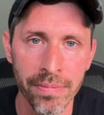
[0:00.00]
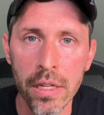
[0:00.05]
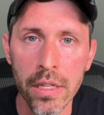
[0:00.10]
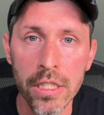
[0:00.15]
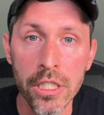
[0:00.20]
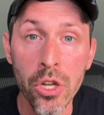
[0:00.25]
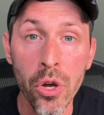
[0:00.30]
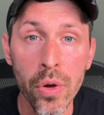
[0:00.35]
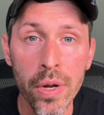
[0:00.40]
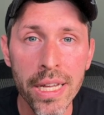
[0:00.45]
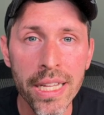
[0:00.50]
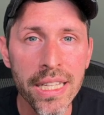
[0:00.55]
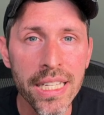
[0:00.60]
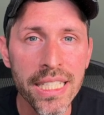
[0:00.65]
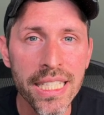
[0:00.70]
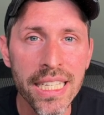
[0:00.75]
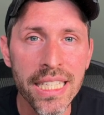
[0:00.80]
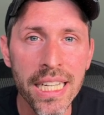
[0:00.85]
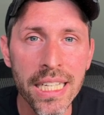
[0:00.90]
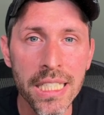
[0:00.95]
So in this
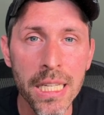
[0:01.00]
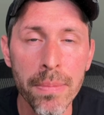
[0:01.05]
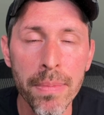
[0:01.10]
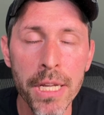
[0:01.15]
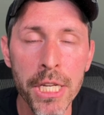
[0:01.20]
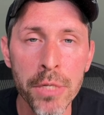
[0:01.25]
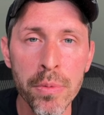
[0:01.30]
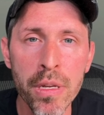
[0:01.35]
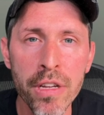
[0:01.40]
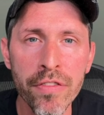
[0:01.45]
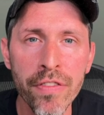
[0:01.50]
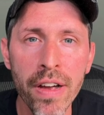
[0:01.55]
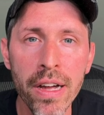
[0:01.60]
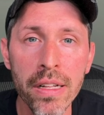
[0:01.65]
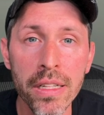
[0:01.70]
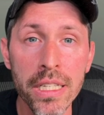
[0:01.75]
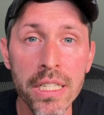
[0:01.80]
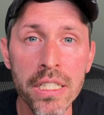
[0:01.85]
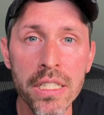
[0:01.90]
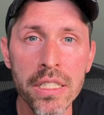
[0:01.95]
index.php file
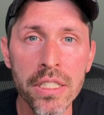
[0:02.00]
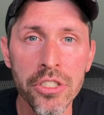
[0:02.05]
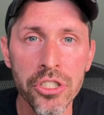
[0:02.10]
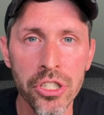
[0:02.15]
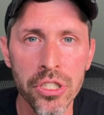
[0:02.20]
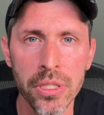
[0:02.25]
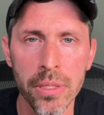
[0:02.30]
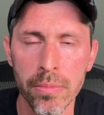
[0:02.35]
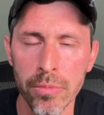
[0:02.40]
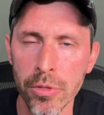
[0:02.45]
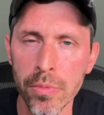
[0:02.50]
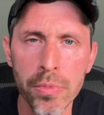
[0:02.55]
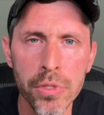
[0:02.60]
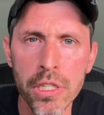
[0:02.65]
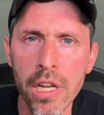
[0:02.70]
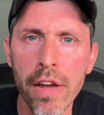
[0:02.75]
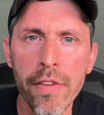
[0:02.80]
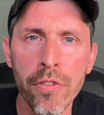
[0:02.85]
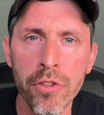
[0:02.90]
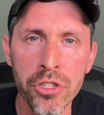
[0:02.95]
is just some
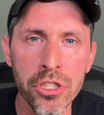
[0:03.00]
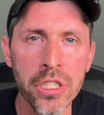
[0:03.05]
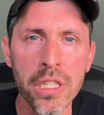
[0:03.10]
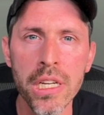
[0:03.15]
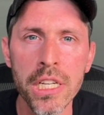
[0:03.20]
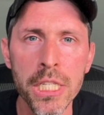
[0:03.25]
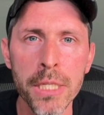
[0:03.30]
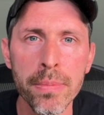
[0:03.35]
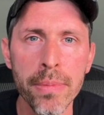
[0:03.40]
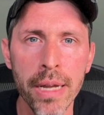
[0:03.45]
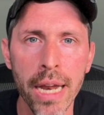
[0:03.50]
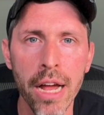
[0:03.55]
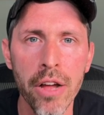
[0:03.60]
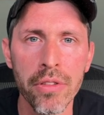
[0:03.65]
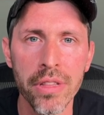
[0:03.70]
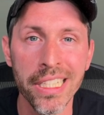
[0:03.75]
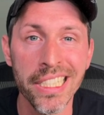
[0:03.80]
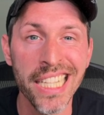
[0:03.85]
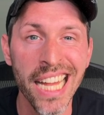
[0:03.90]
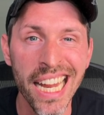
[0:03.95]
stuff. We're just going to spit
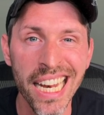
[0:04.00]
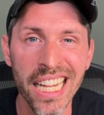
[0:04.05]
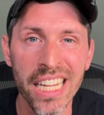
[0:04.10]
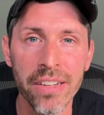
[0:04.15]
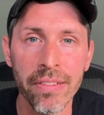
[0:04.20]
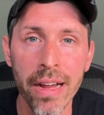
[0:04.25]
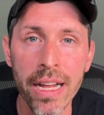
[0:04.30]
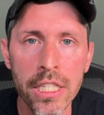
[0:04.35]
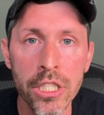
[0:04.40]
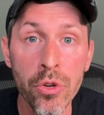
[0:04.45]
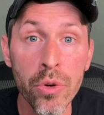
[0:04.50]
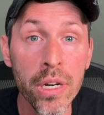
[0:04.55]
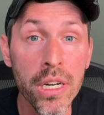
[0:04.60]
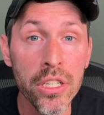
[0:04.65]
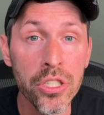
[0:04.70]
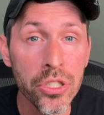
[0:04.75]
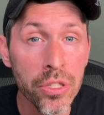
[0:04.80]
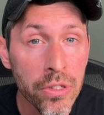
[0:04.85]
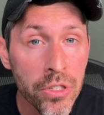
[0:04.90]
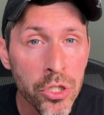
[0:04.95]
out the tenant, right? So we're going to
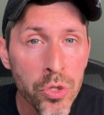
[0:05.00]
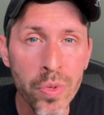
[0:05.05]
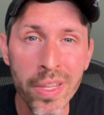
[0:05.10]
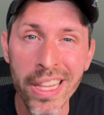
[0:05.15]
search